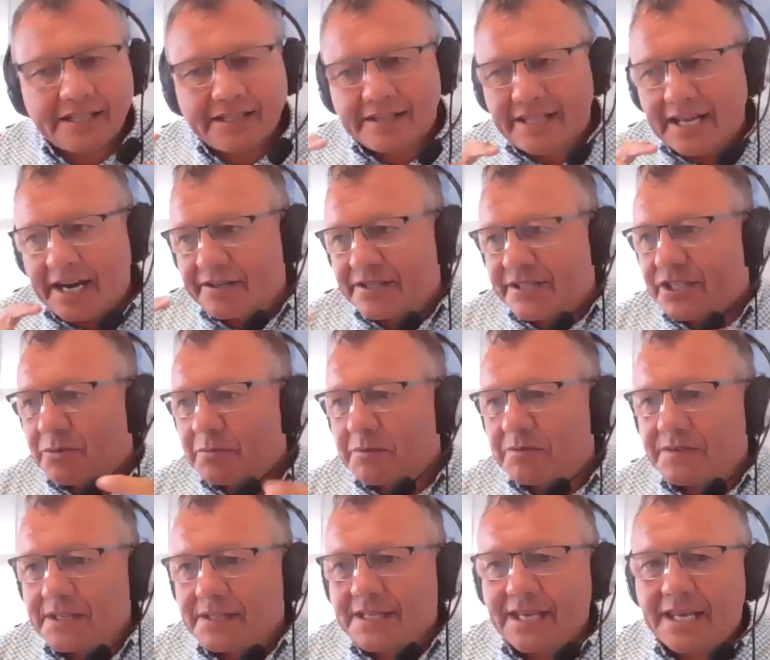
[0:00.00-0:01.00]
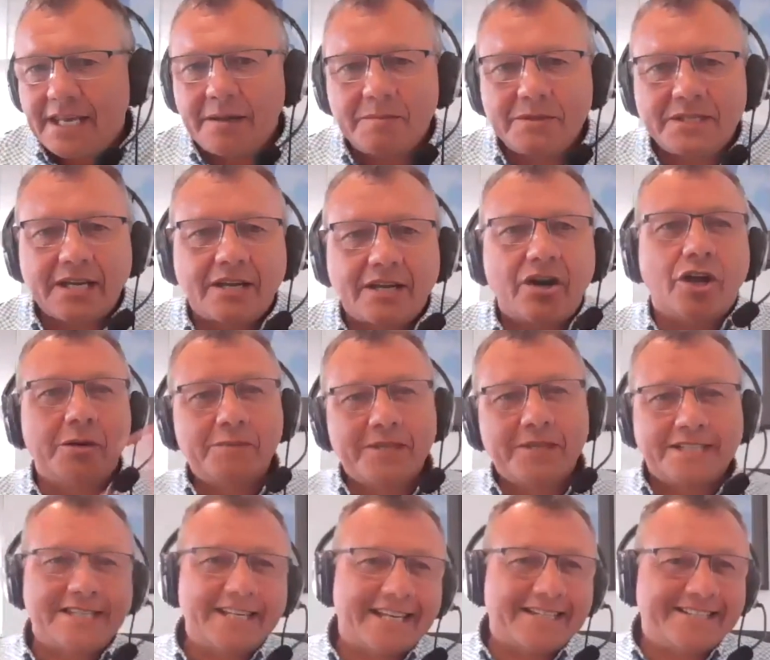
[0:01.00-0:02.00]
there's some of the themes. I call them the
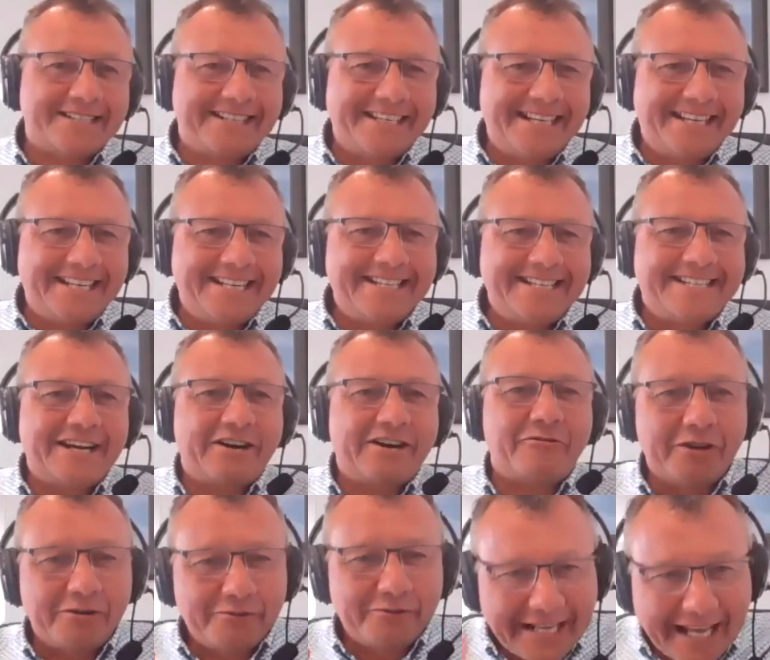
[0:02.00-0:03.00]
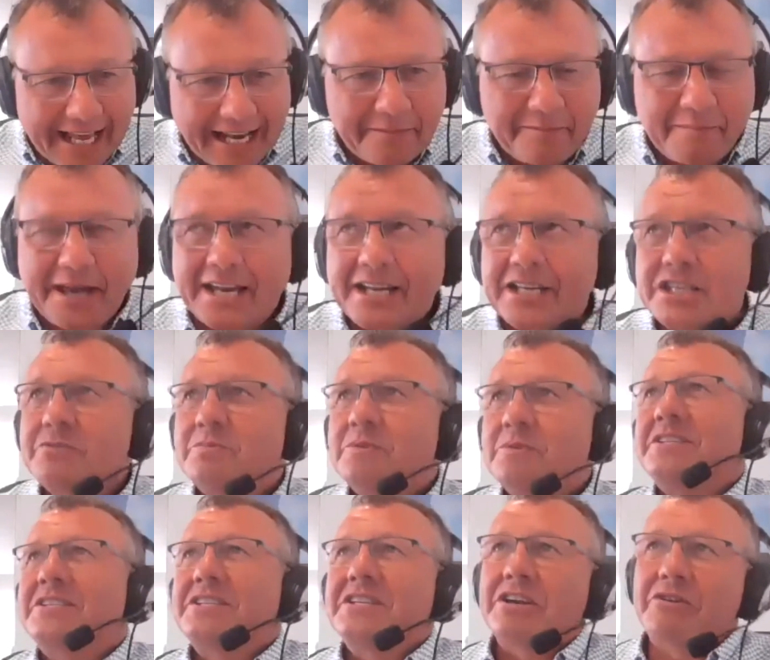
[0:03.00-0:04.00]
6 T's around talent
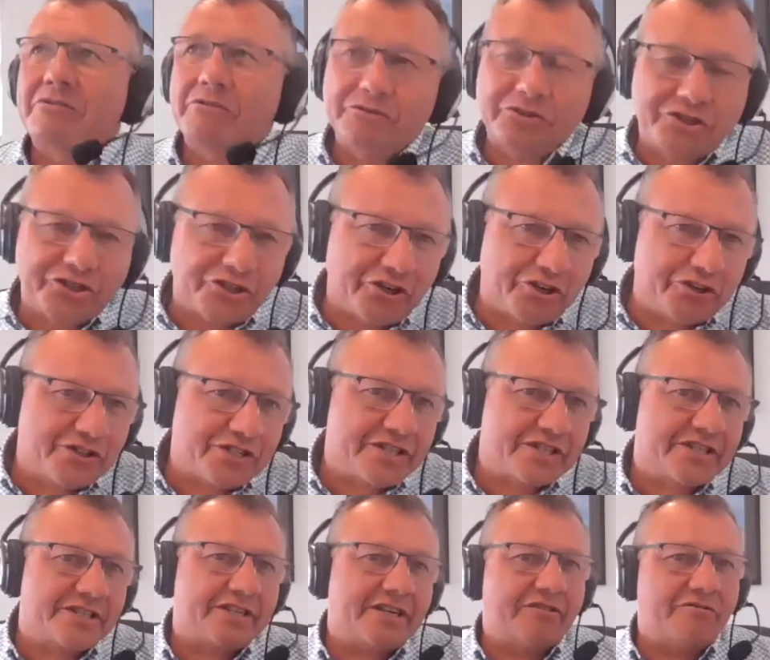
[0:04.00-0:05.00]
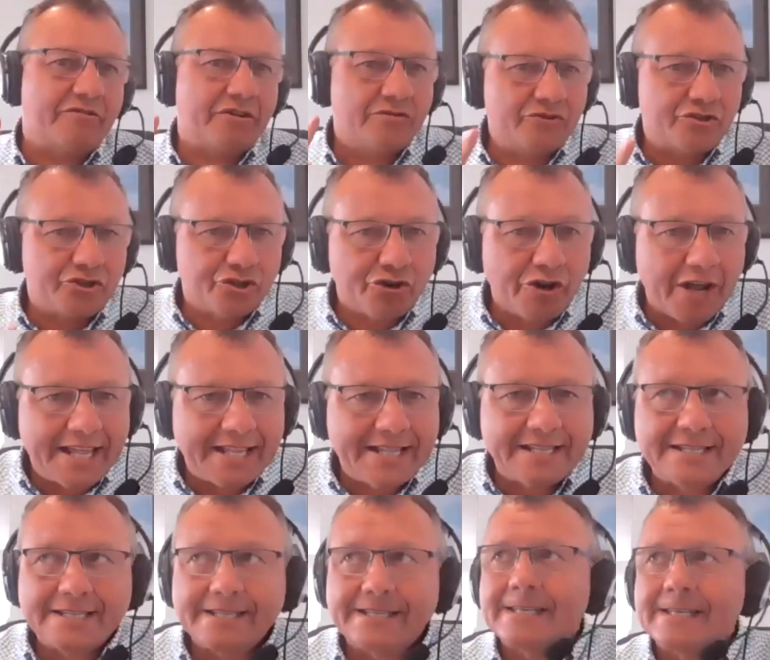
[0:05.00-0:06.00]
management, around trust, around
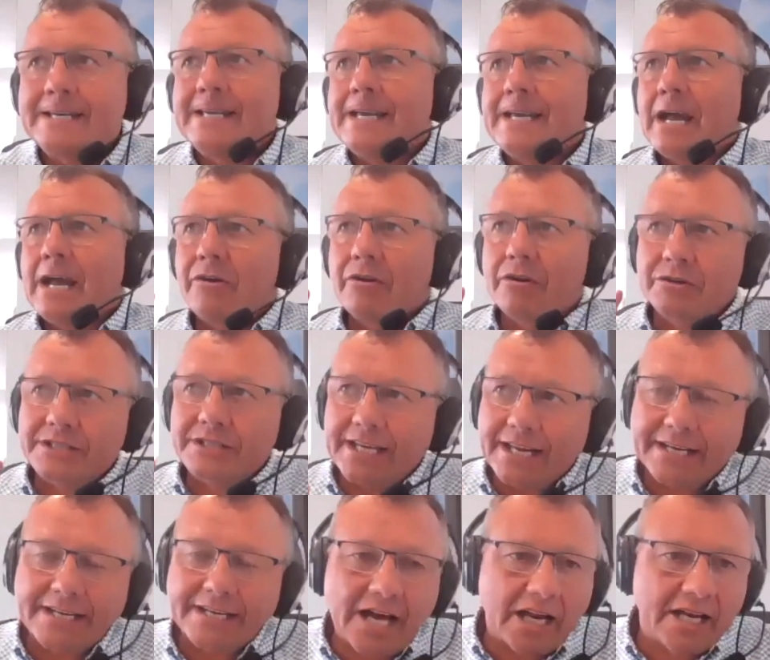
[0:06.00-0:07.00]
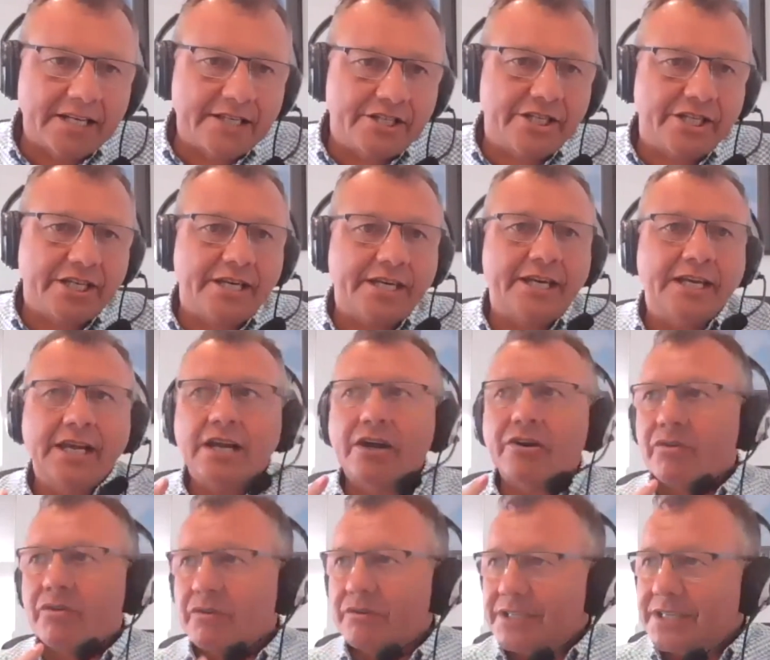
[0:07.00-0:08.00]
trends, around technology,
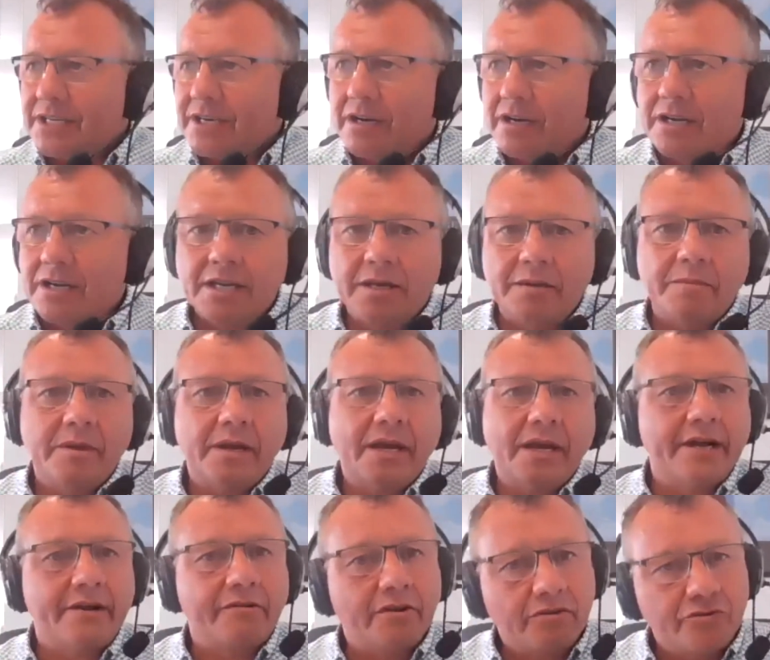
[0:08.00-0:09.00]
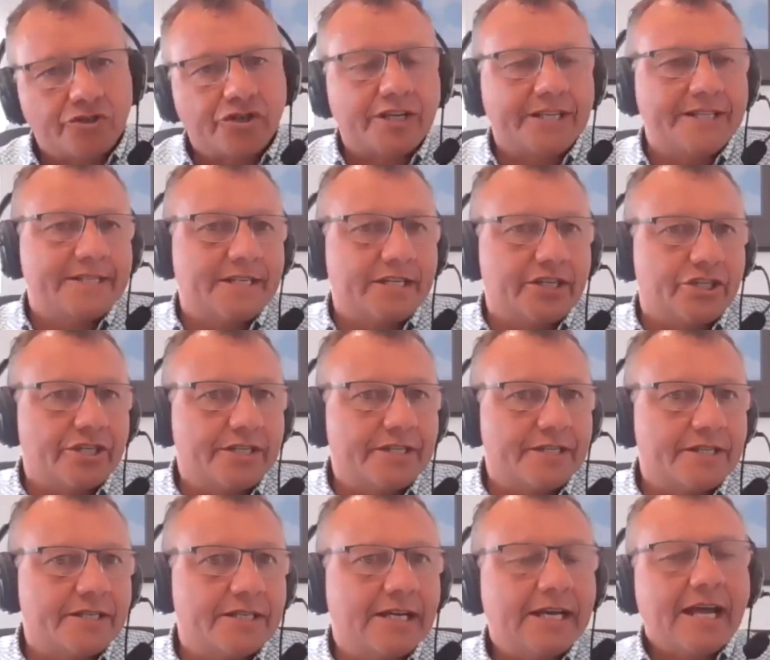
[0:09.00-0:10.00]
around time, and around
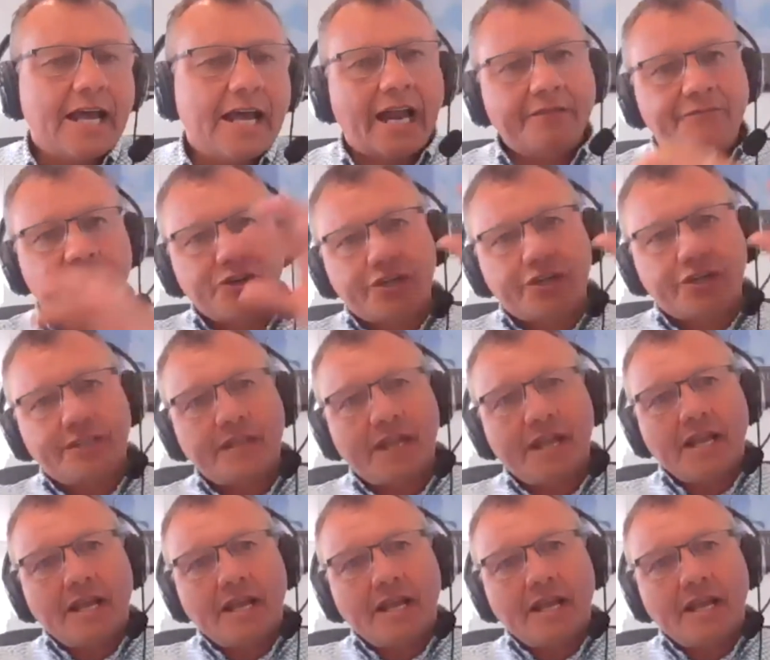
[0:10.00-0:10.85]
transitions. And if you can